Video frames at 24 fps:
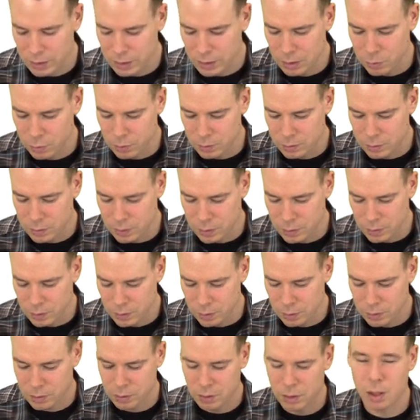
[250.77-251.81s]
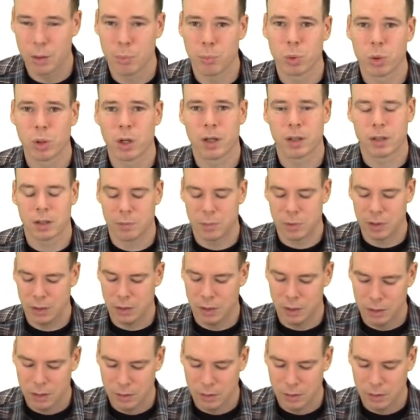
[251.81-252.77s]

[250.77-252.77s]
equal sign here, approximately.